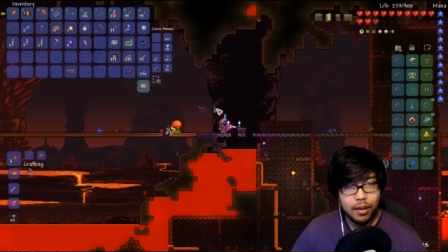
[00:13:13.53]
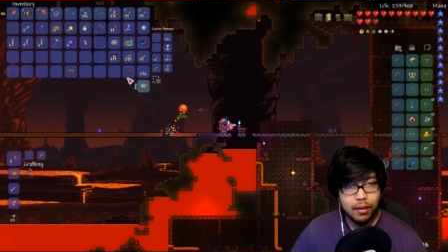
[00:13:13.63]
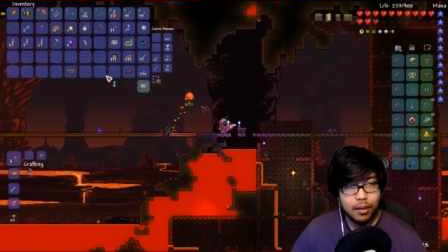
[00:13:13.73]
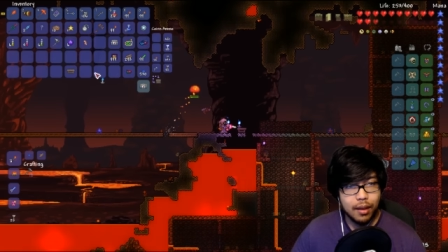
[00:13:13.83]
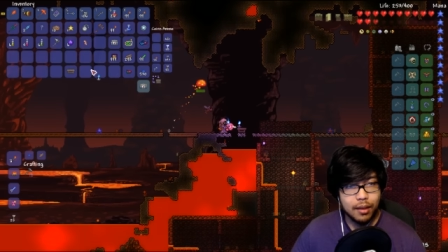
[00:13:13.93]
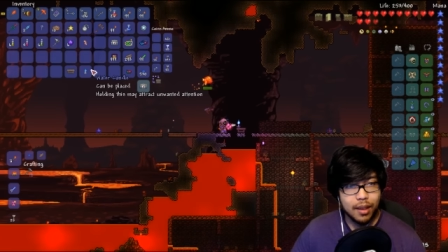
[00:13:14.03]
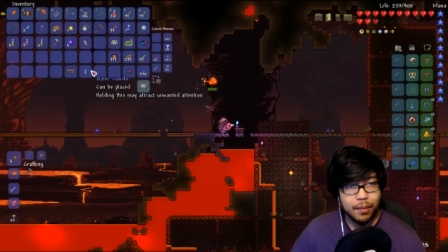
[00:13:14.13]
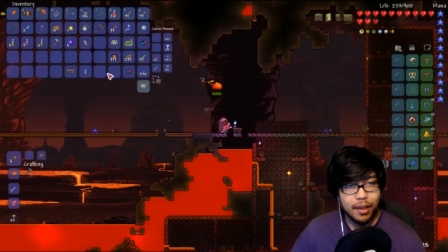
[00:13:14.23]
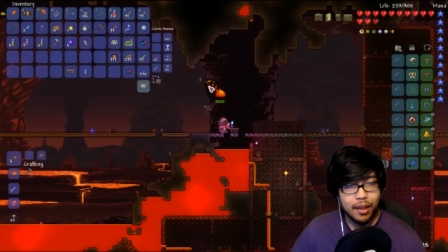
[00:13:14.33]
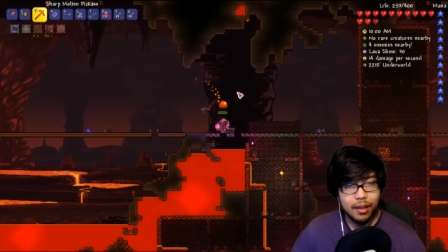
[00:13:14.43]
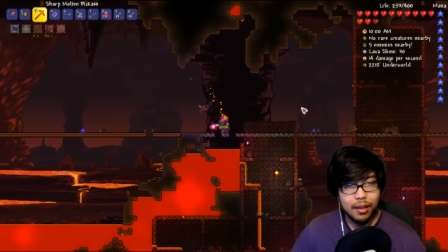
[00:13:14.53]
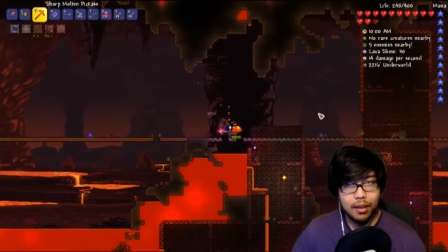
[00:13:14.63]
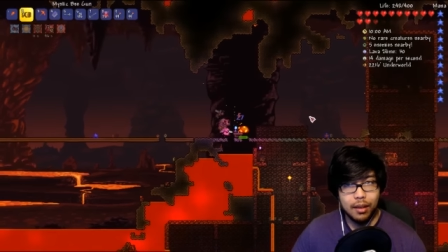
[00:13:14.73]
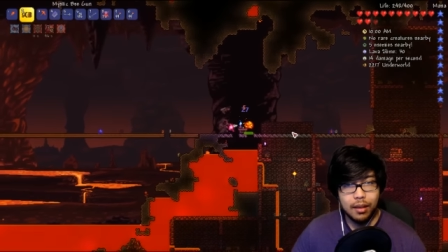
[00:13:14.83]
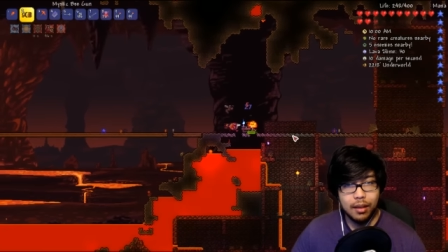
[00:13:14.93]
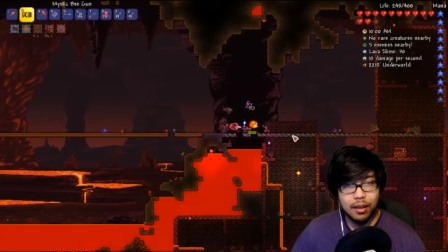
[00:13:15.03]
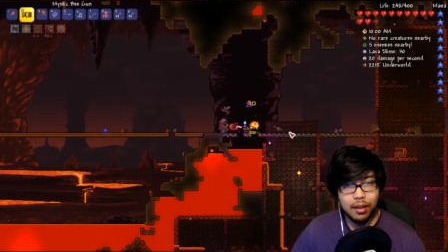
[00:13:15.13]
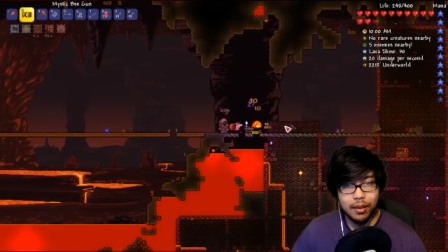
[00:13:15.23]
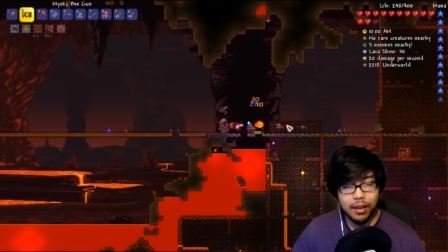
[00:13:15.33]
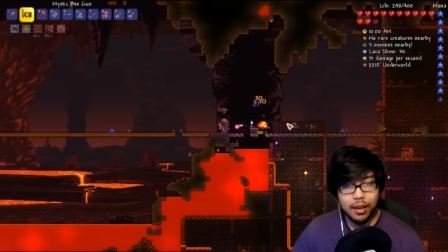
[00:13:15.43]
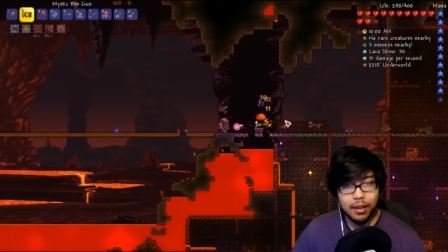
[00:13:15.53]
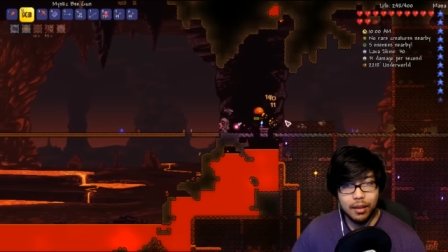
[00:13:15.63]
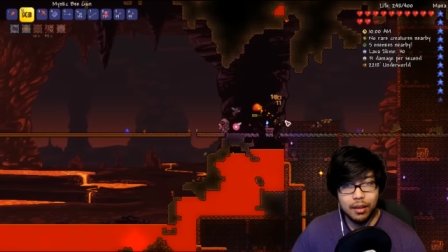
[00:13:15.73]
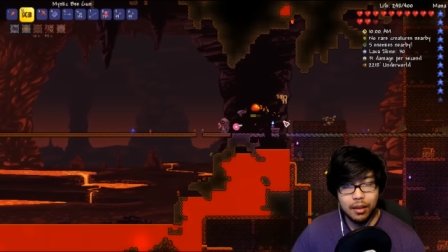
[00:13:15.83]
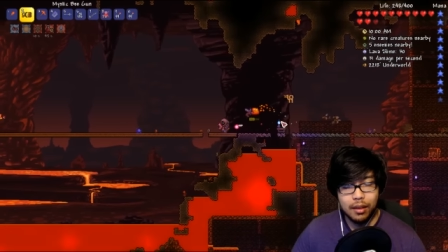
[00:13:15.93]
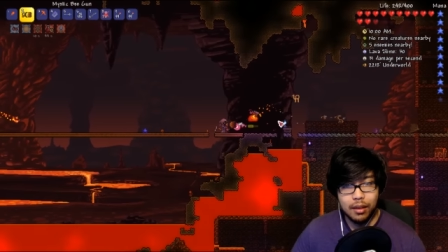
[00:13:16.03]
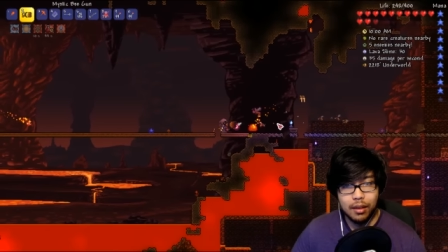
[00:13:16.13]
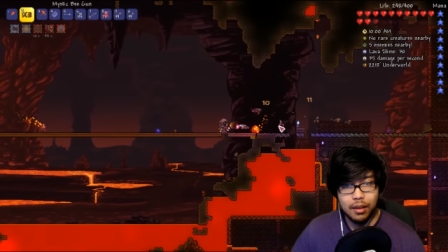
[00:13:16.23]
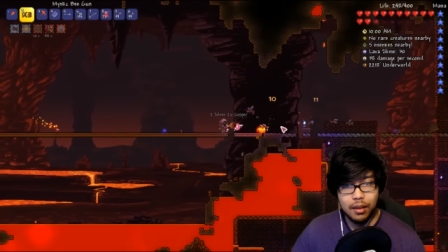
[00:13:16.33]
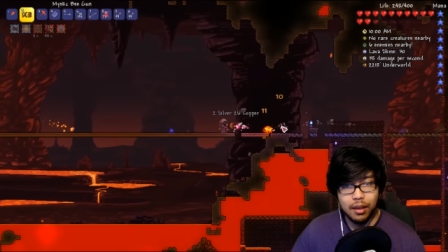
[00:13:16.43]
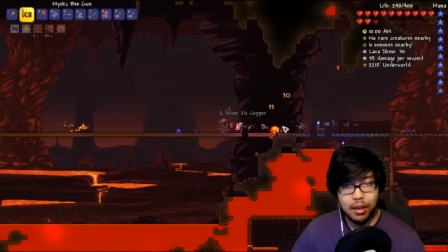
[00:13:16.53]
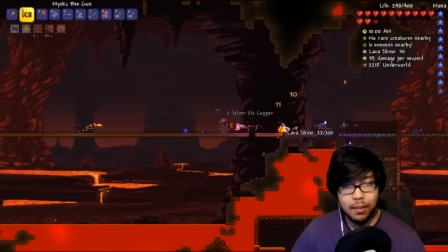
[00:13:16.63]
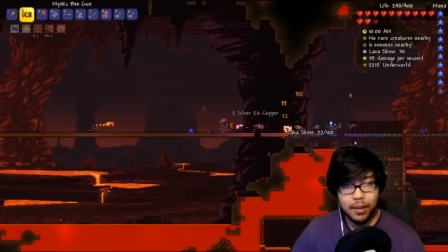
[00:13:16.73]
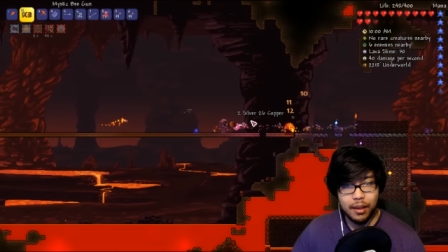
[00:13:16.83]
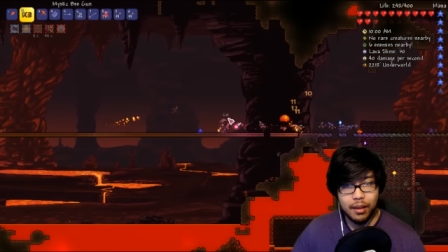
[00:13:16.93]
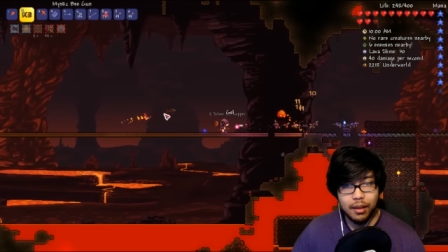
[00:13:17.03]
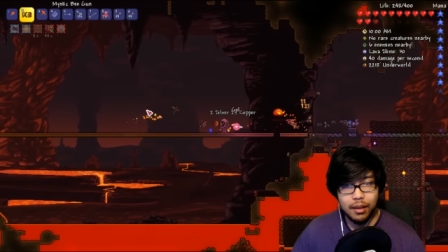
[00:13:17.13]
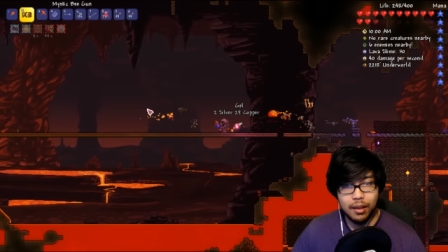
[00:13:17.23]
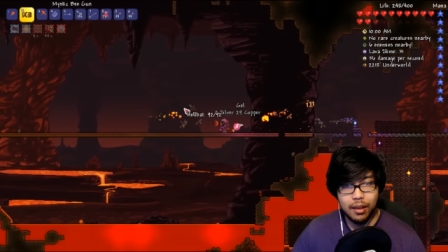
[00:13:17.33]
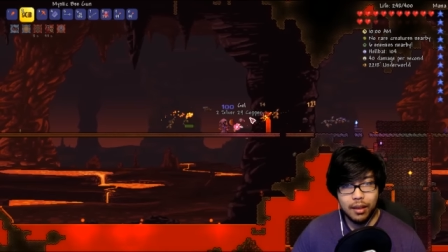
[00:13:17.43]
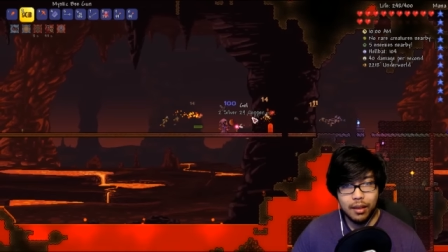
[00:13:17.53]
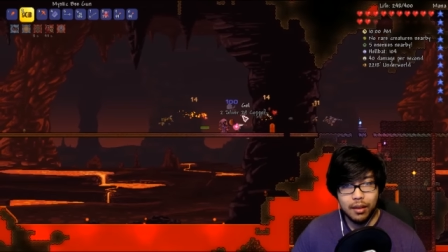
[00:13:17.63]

Right on top of that. Oh god. Oh my good god.